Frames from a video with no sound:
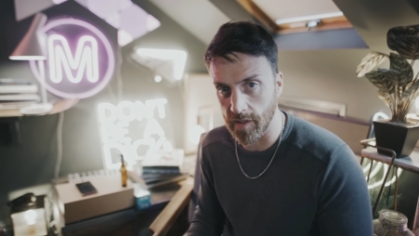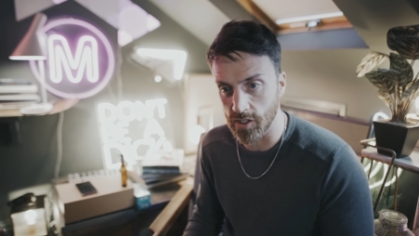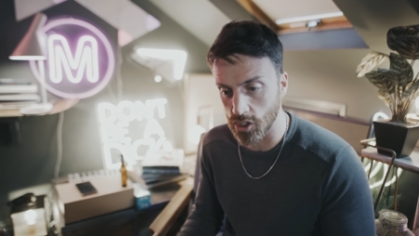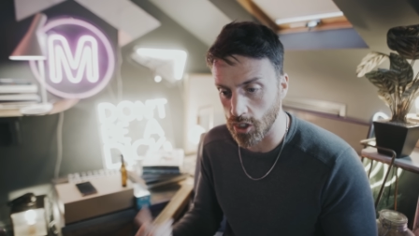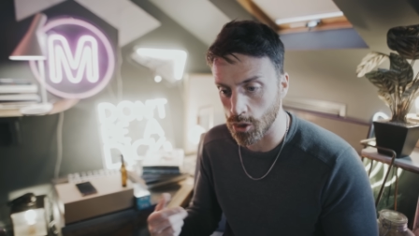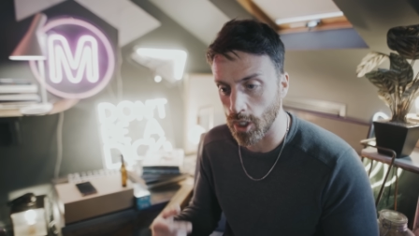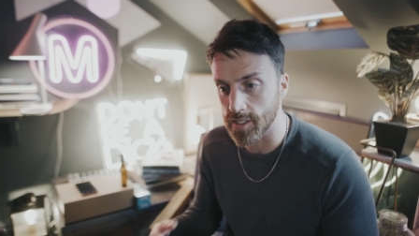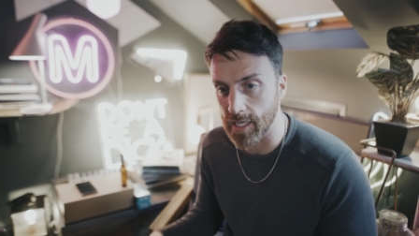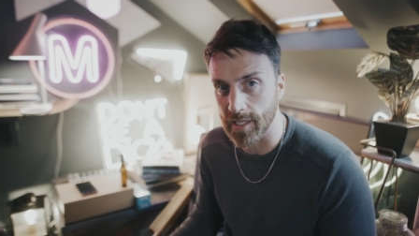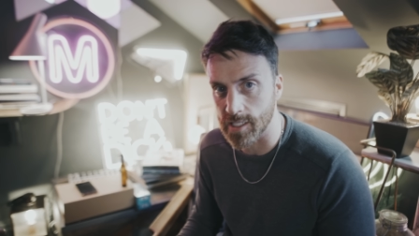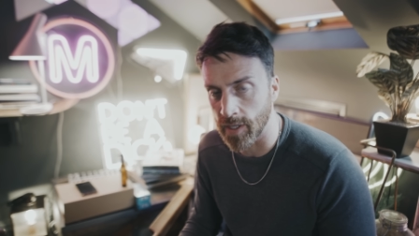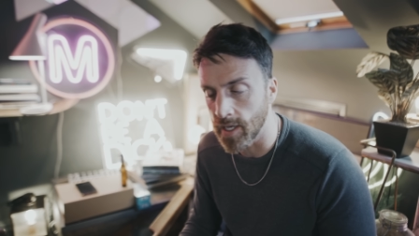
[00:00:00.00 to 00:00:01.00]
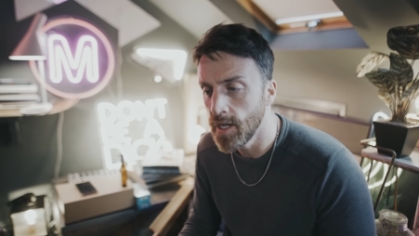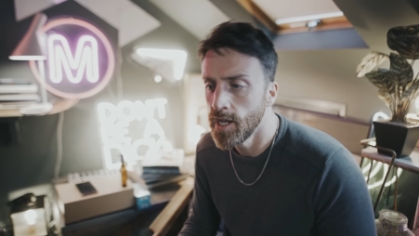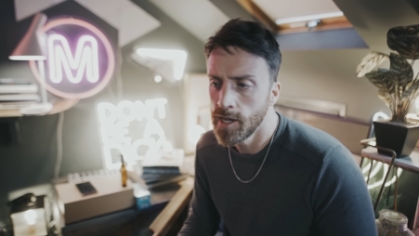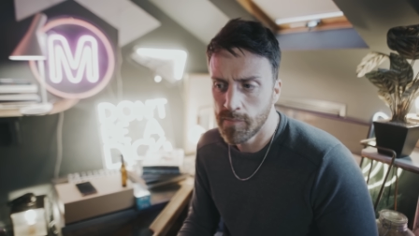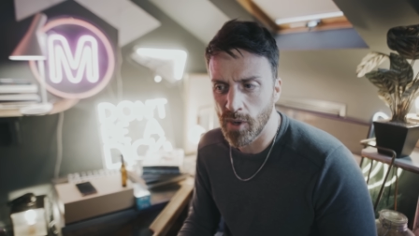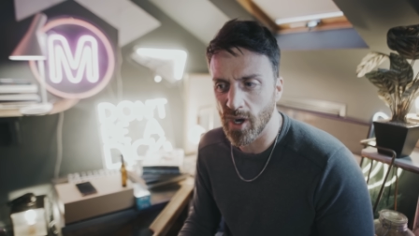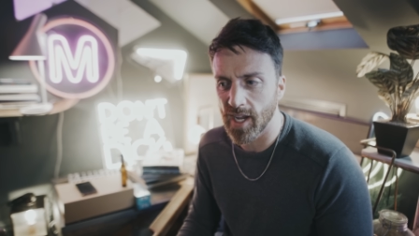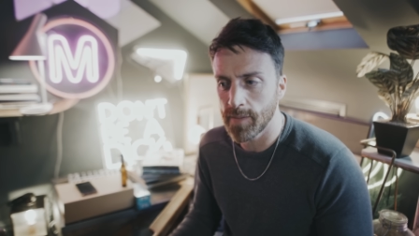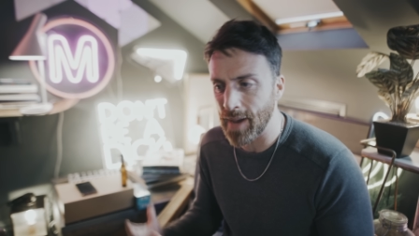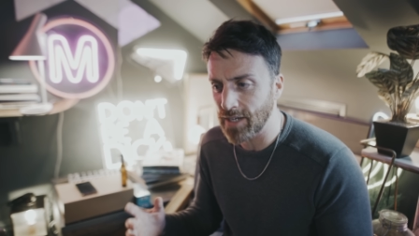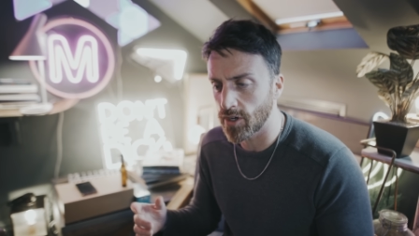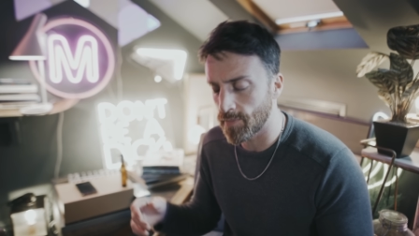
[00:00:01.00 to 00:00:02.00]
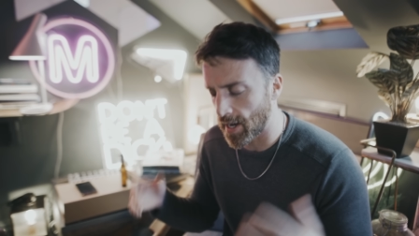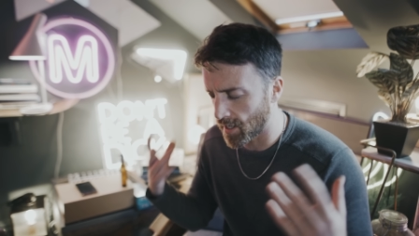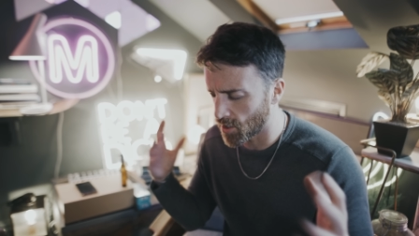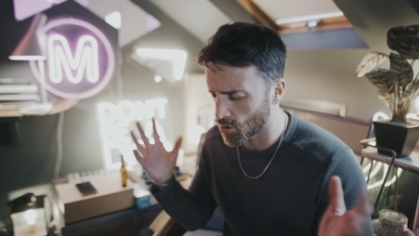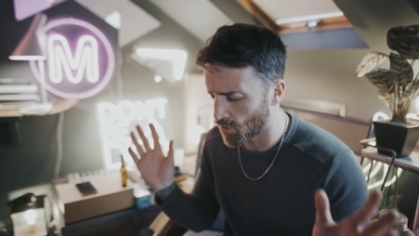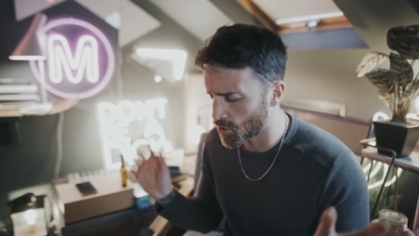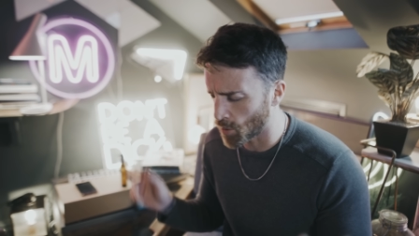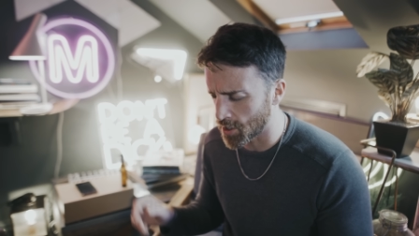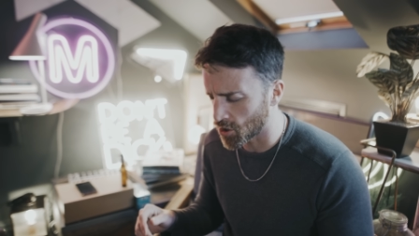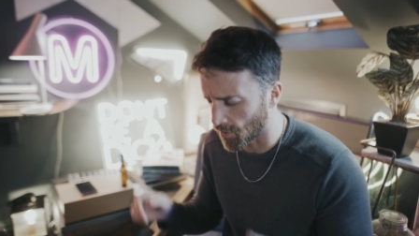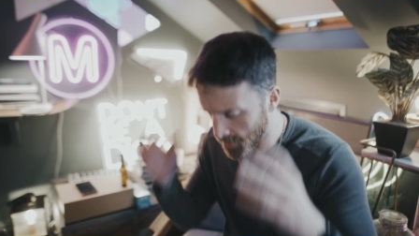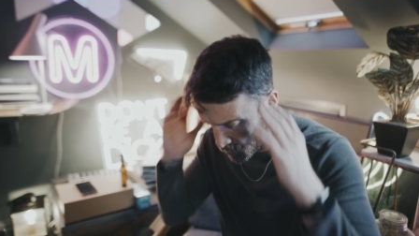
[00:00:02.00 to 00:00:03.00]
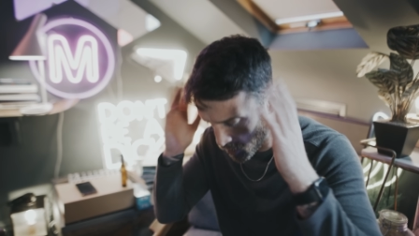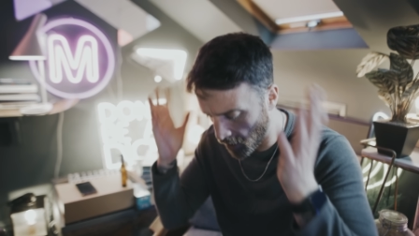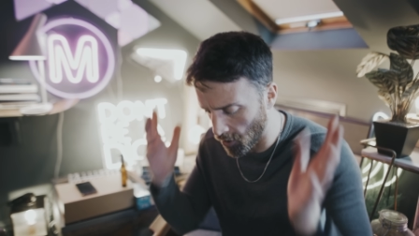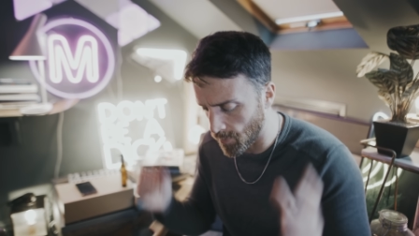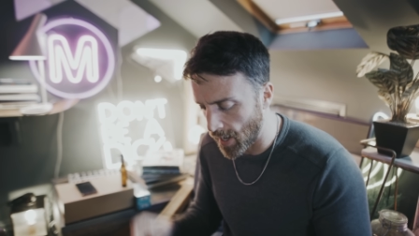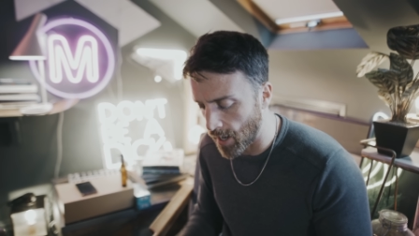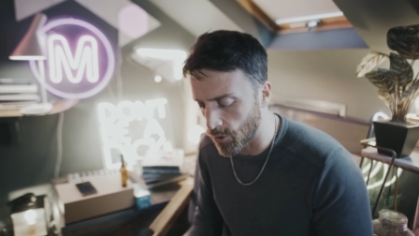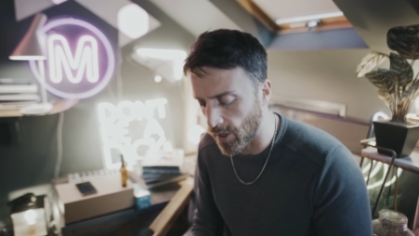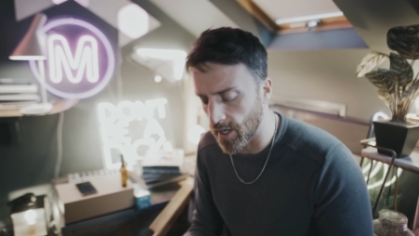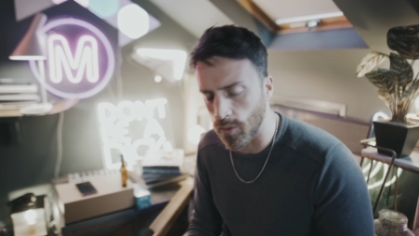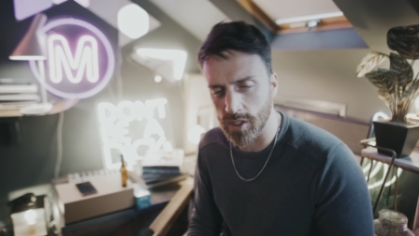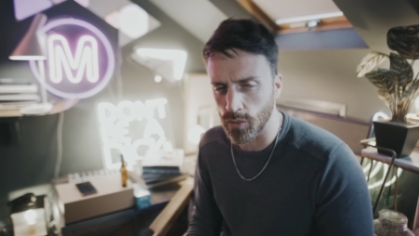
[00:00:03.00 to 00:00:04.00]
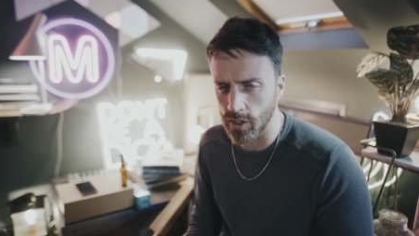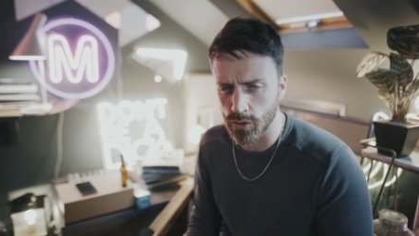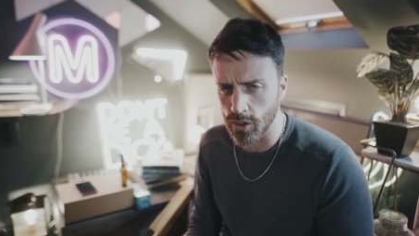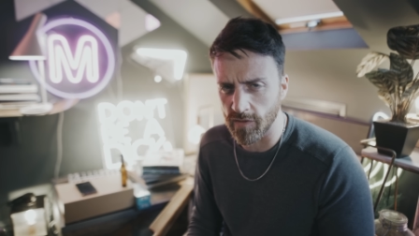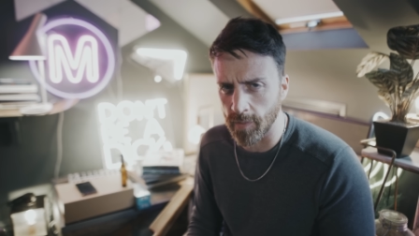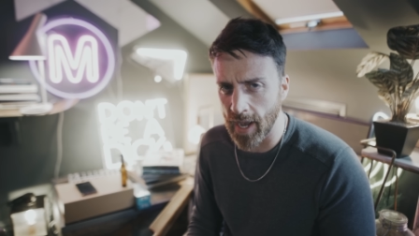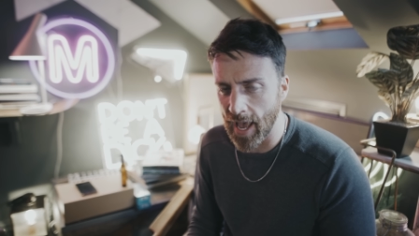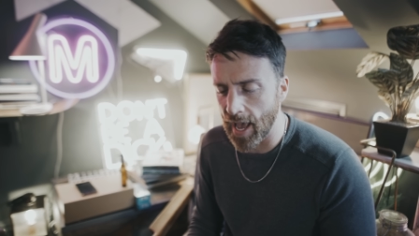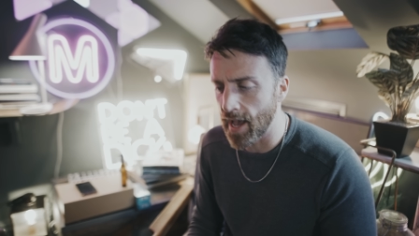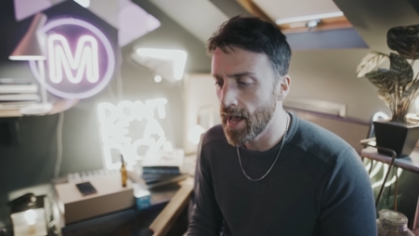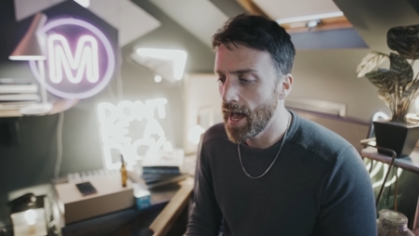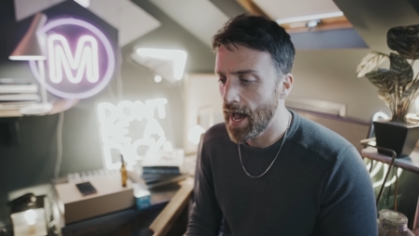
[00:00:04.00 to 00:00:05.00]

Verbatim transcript: and then he's going to try and sell it to me. But he banged on about it. I sort of switched off as he was going on about how great it was and what it was doing for my hair.